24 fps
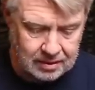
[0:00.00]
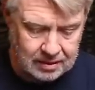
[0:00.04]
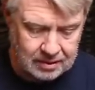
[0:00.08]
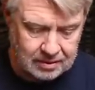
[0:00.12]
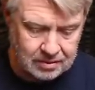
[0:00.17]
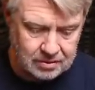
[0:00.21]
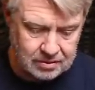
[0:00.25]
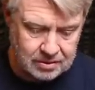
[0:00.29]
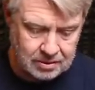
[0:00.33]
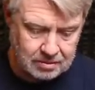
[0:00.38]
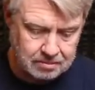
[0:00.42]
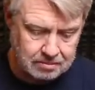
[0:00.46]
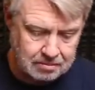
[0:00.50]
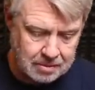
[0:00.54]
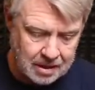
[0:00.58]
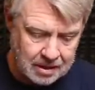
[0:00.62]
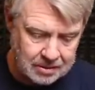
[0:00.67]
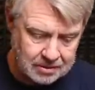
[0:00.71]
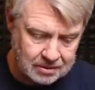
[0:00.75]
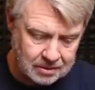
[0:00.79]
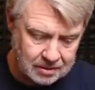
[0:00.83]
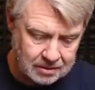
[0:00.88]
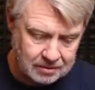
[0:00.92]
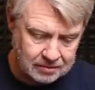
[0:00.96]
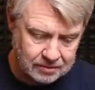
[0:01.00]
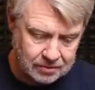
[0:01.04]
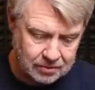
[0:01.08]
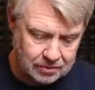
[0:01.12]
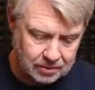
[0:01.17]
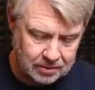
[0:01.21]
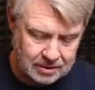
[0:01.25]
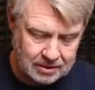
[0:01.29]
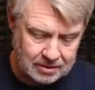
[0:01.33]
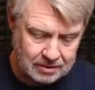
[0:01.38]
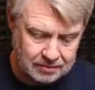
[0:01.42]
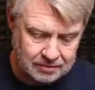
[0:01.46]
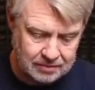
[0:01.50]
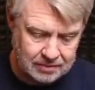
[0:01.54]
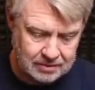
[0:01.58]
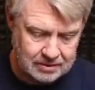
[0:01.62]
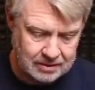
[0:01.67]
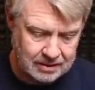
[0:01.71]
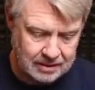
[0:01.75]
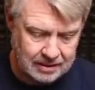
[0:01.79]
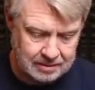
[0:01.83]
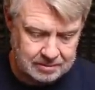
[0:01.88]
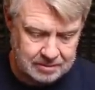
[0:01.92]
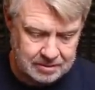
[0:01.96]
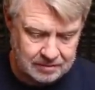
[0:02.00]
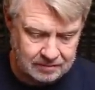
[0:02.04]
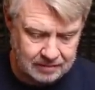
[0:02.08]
And there's a bundle of three different types